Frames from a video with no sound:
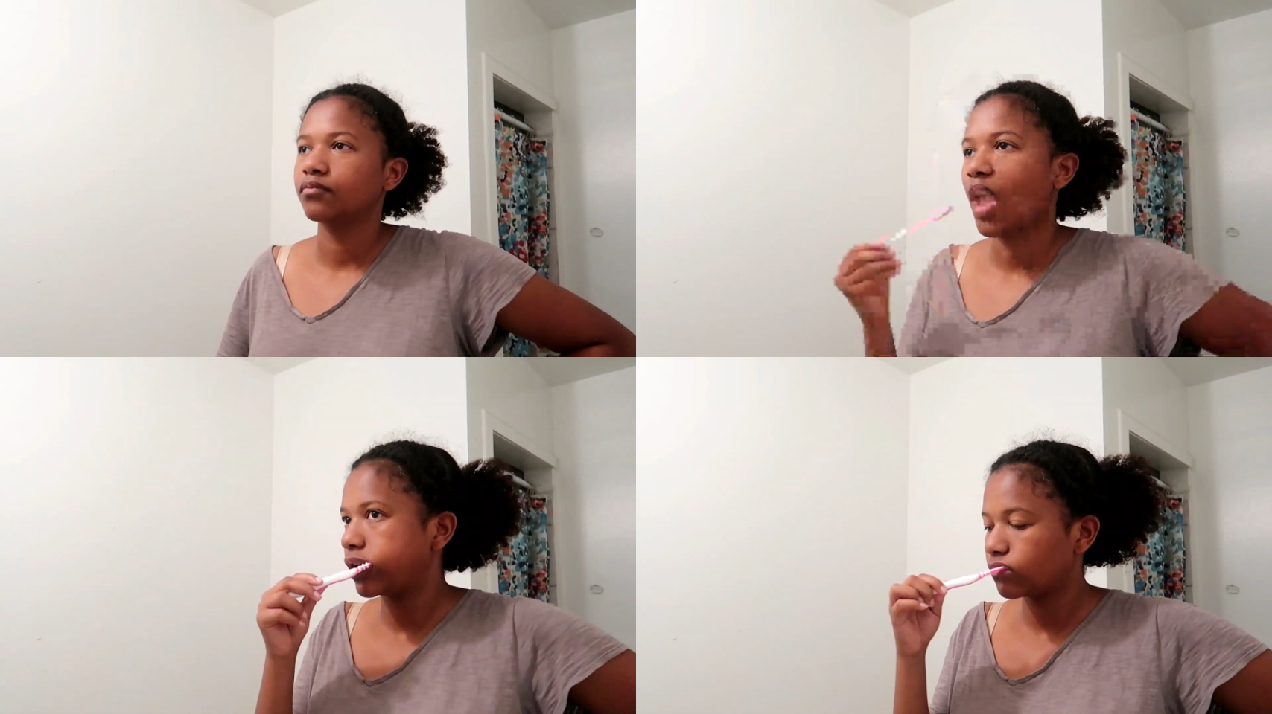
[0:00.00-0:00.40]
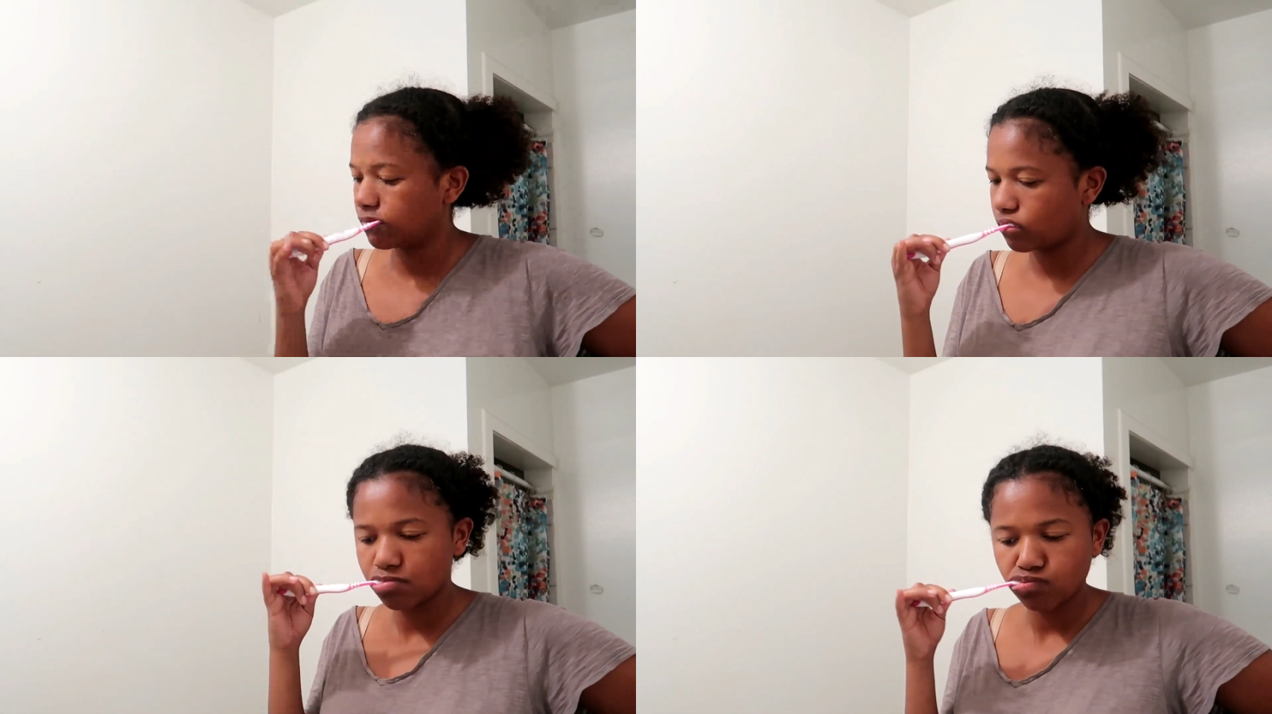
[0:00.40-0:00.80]
to get
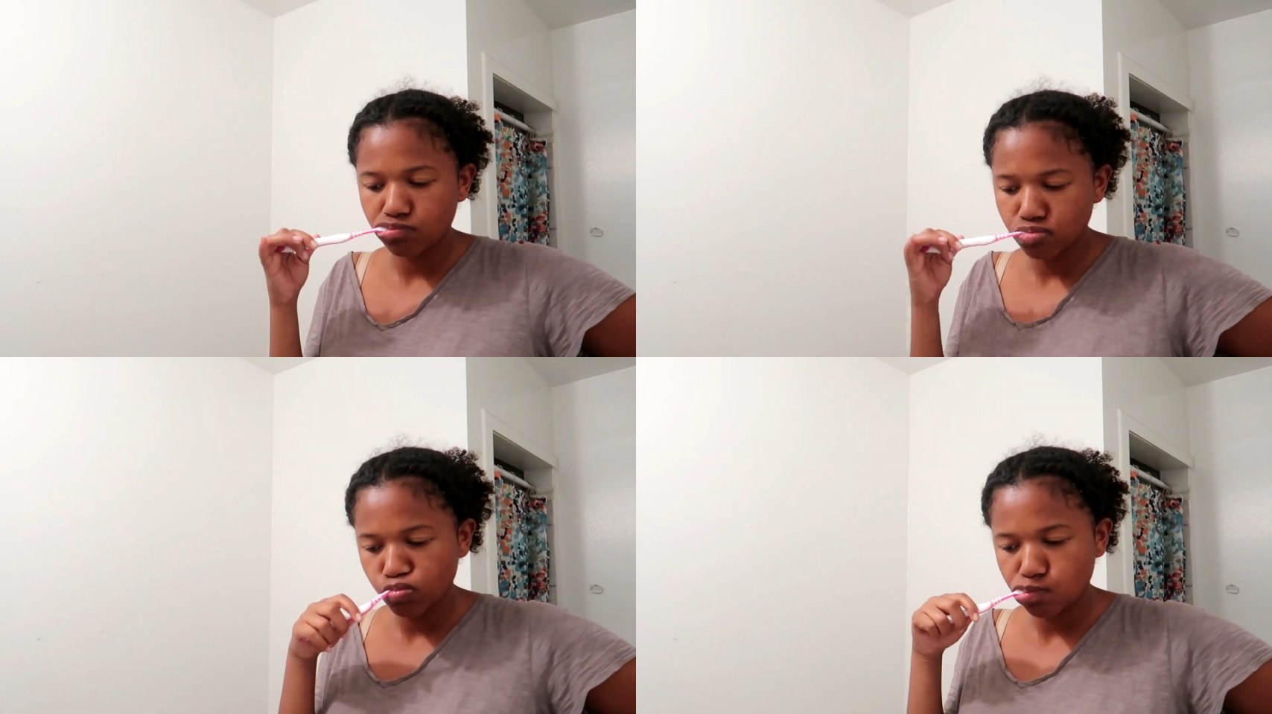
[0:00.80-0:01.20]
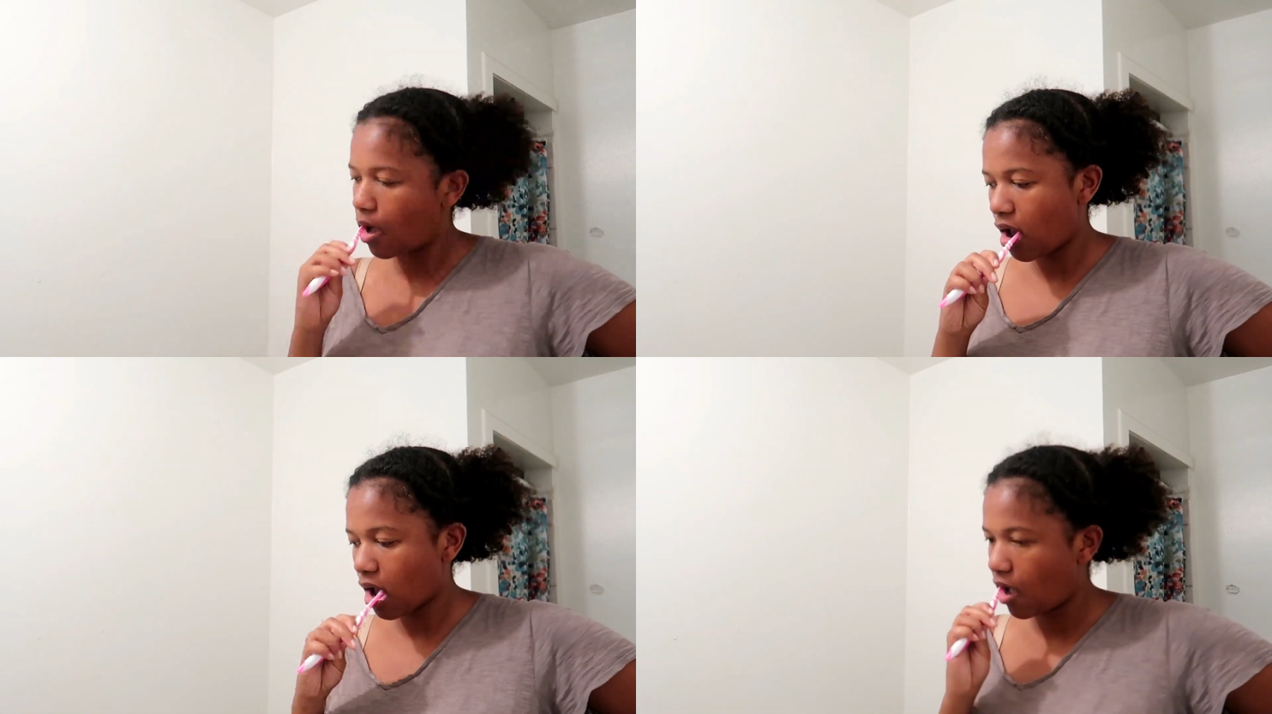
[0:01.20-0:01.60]
up and just go to
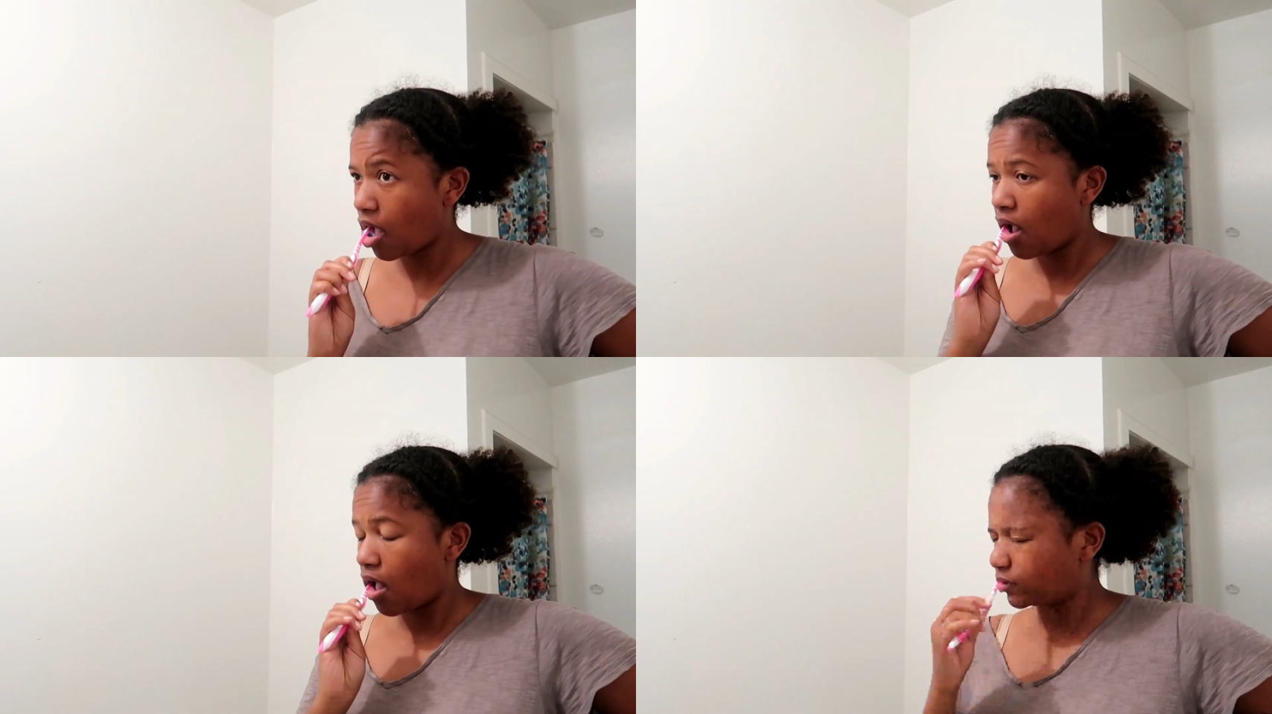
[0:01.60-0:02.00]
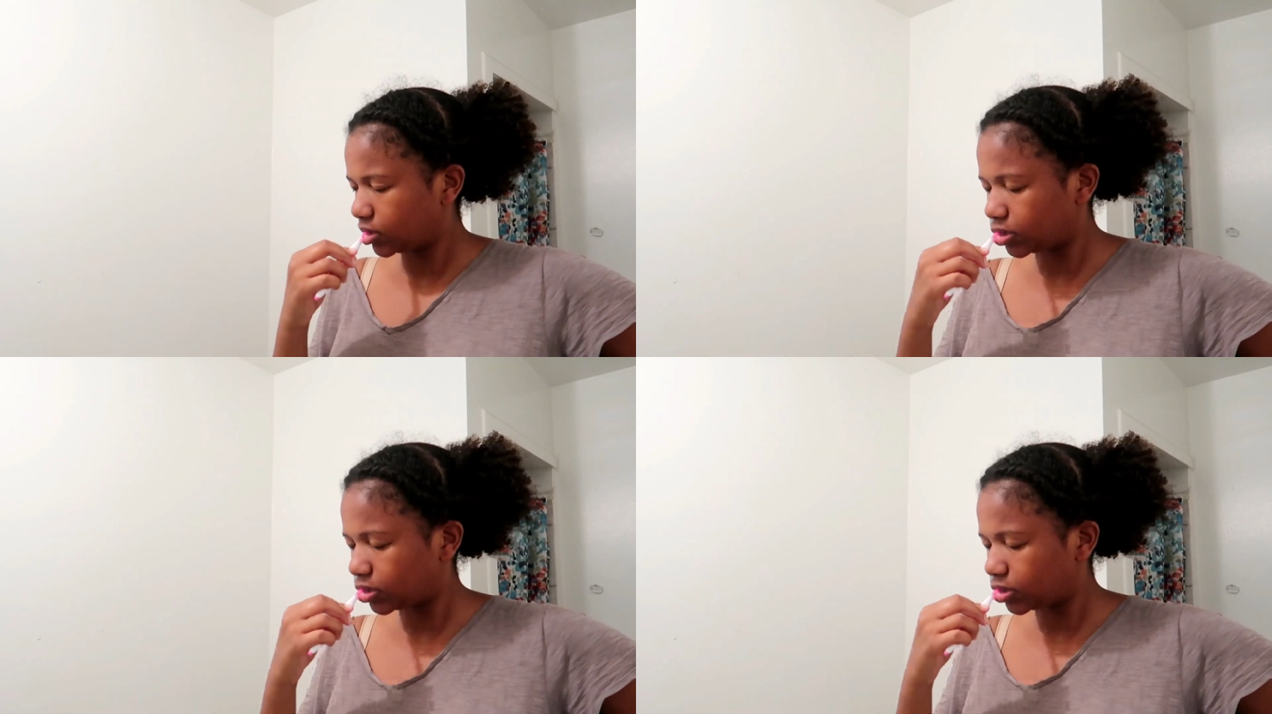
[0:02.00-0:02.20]
the restroom